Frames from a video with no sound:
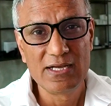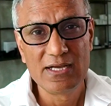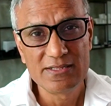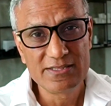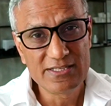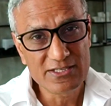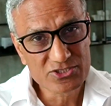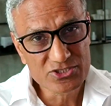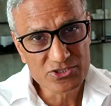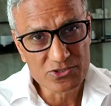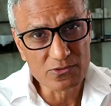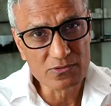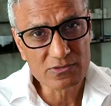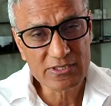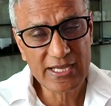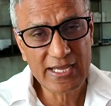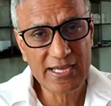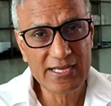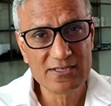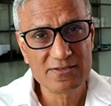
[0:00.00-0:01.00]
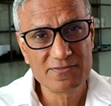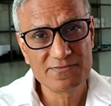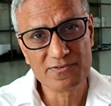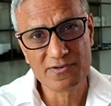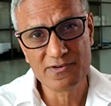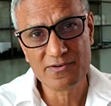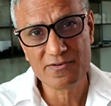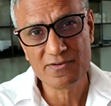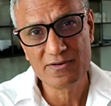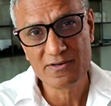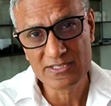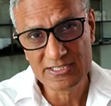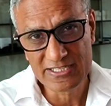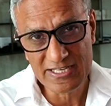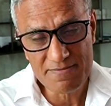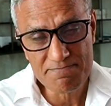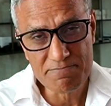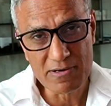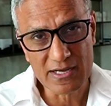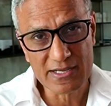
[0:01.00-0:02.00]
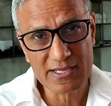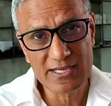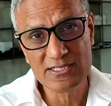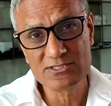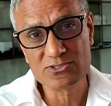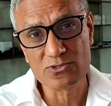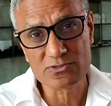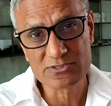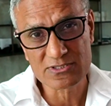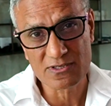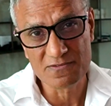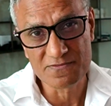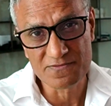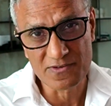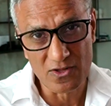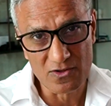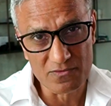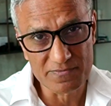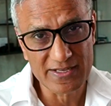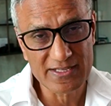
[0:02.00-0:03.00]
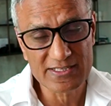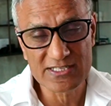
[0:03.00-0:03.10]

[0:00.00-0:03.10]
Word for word: the toolkit for debugging is also evolving.